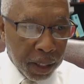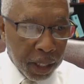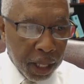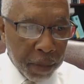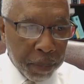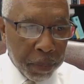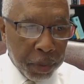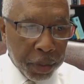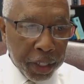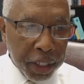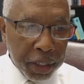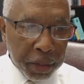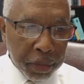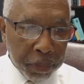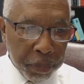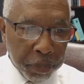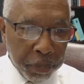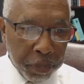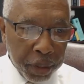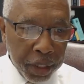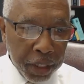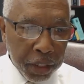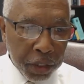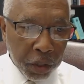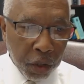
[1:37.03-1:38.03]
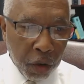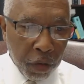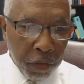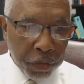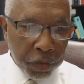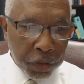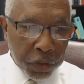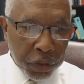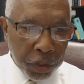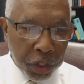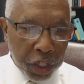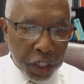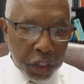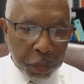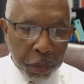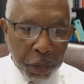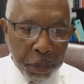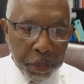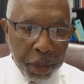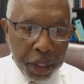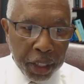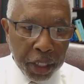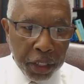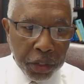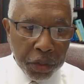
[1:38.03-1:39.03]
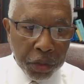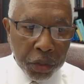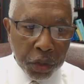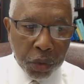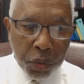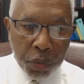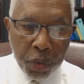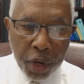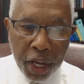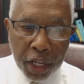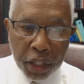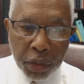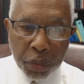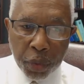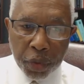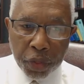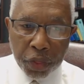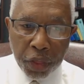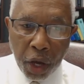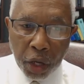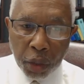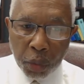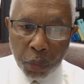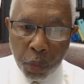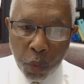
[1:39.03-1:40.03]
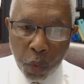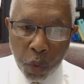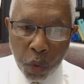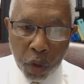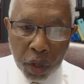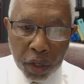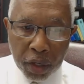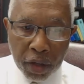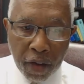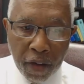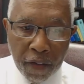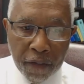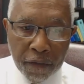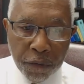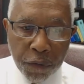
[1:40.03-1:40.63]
a peace officer is permitted to arrest without a warrant